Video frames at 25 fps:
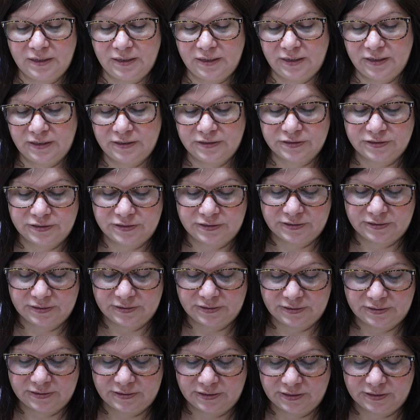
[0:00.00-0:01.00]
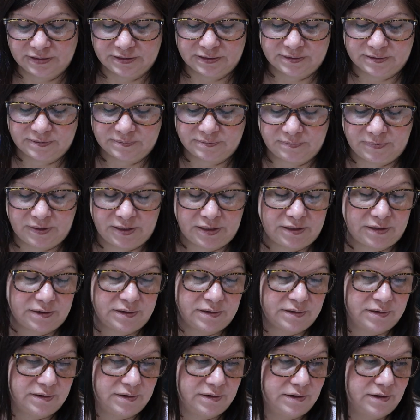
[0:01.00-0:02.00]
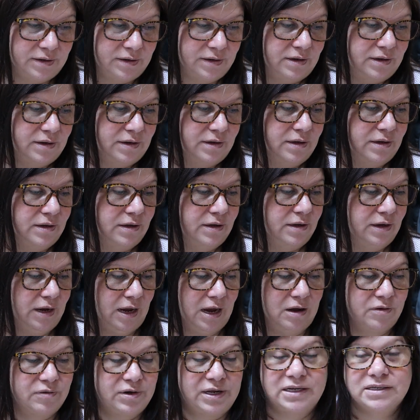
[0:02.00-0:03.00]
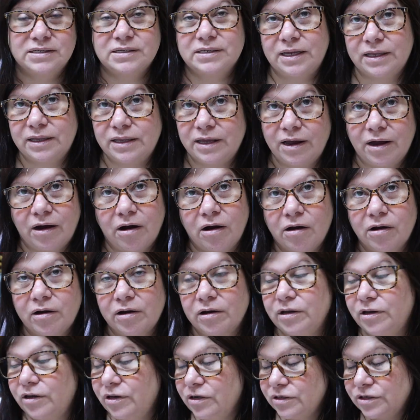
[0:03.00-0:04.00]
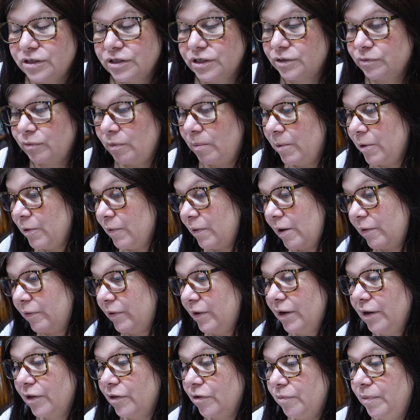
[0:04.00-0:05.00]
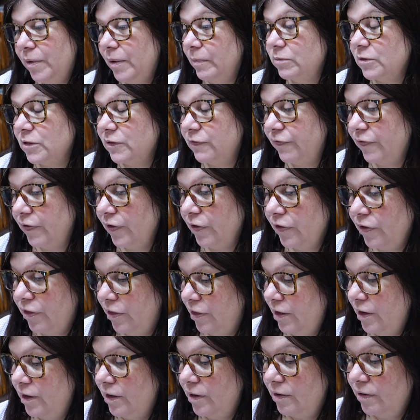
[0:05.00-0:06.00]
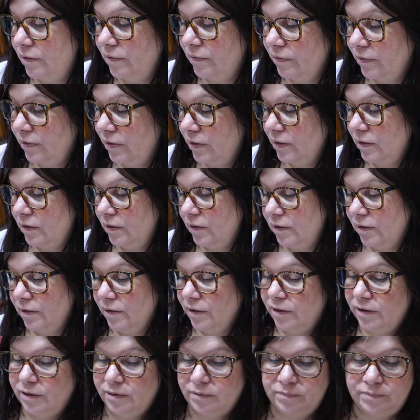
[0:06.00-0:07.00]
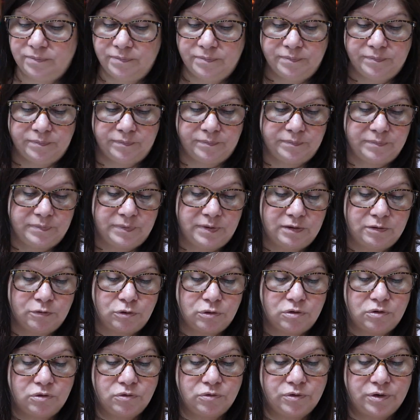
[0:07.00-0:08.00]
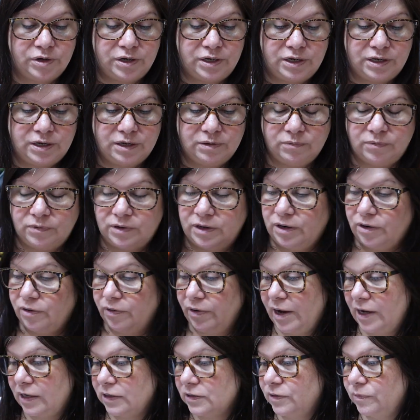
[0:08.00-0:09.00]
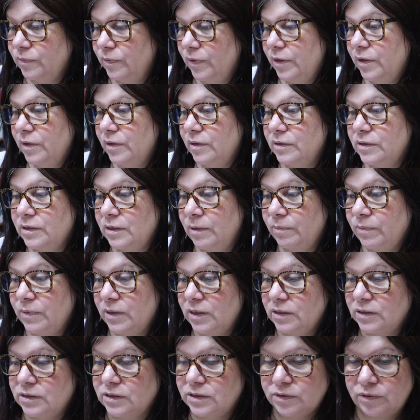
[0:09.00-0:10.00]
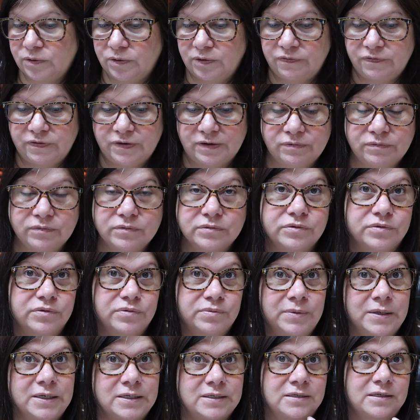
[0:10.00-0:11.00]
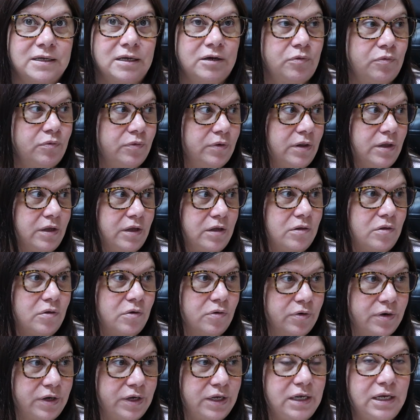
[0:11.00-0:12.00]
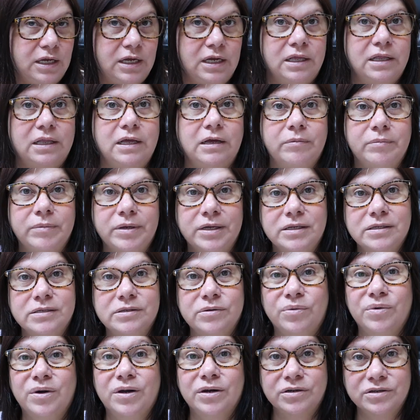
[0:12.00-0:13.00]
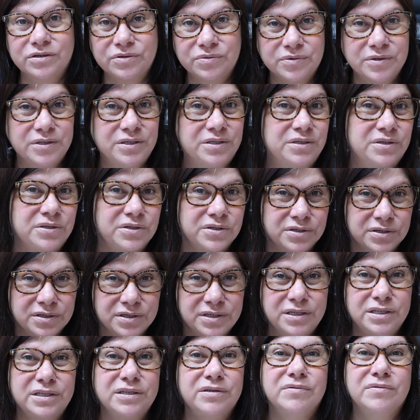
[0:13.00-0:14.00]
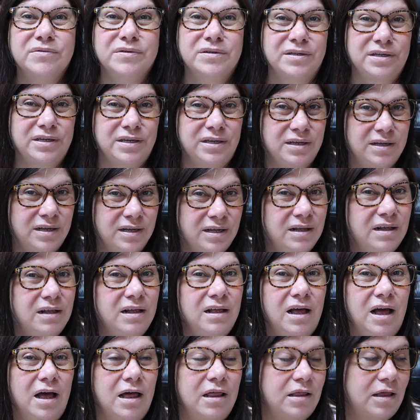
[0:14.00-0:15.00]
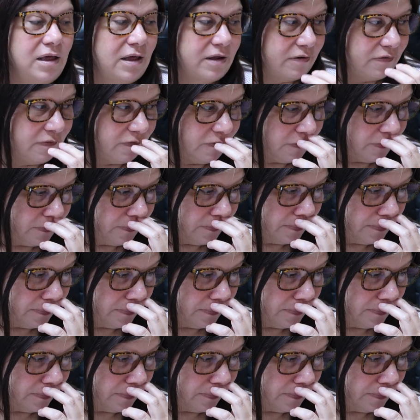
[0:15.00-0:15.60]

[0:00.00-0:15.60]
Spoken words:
he just tells me how nasty they are, and you're just swimming around in other people's filth, and the chlorine interacts with something, so if it smells like really chlorine-y, that means the water's really dirty, really a lot of,